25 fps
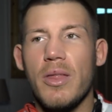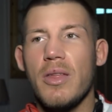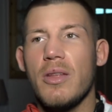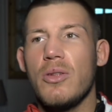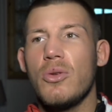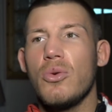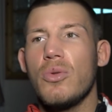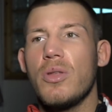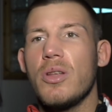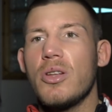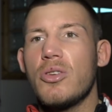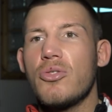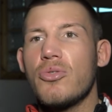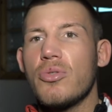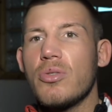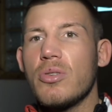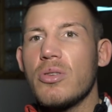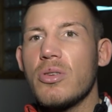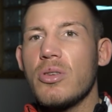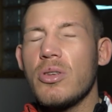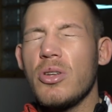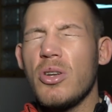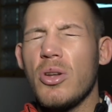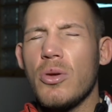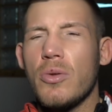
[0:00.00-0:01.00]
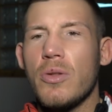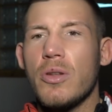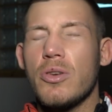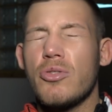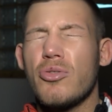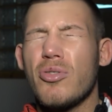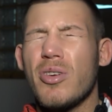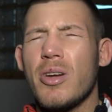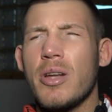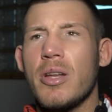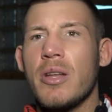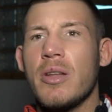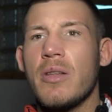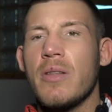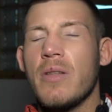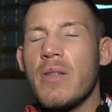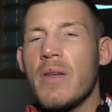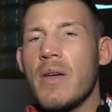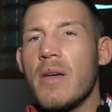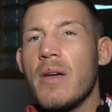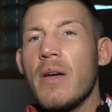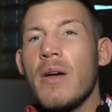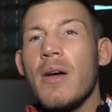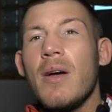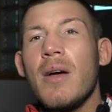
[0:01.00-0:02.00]
do the training
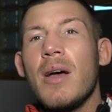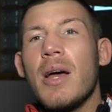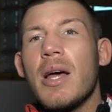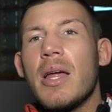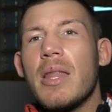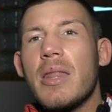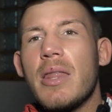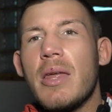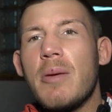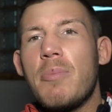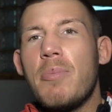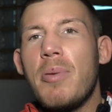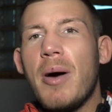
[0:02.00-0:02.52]
and they